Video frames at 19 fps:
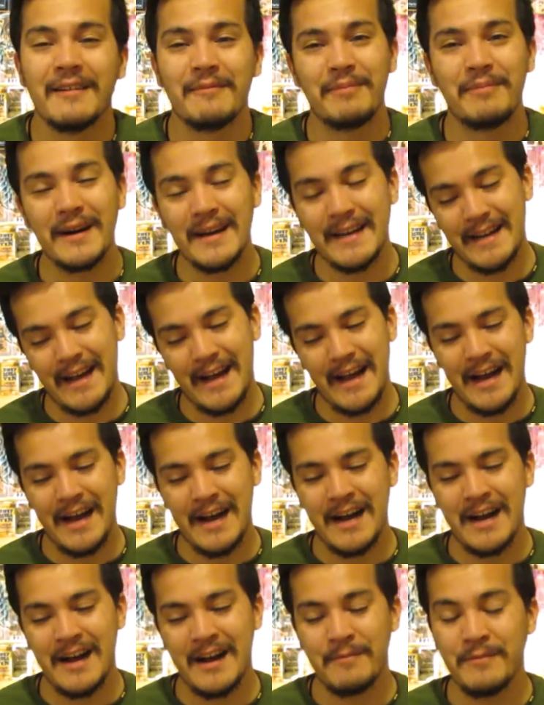But,
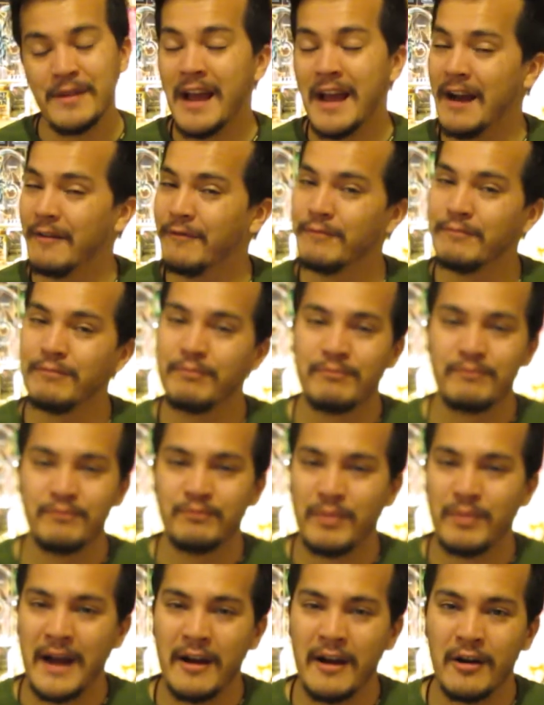um, yeah,
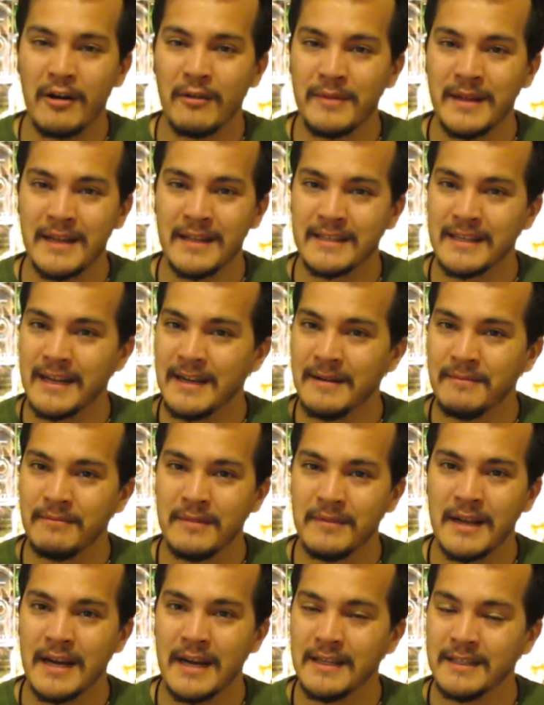by all means, I
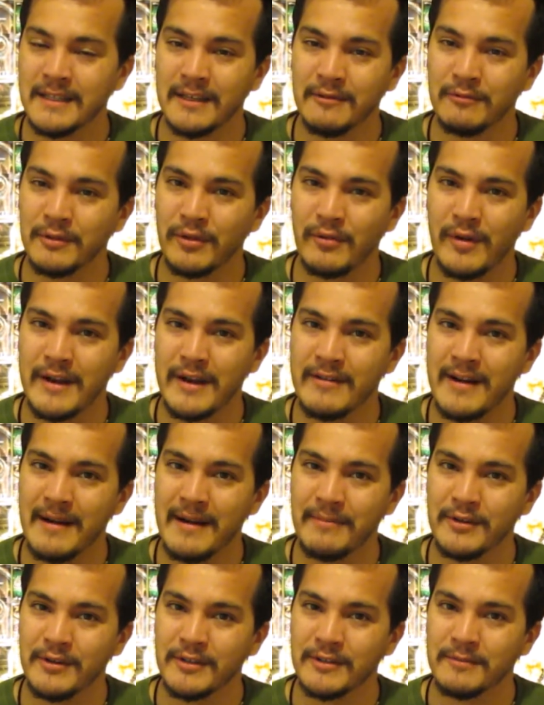am not done with
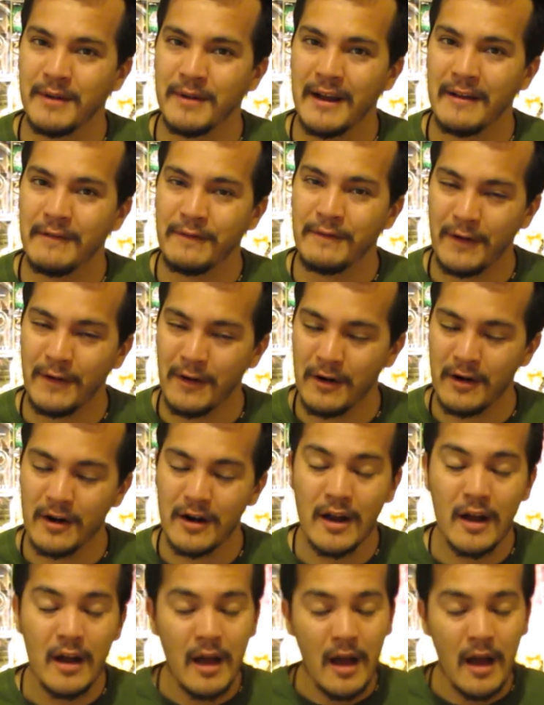Raidraptors by far.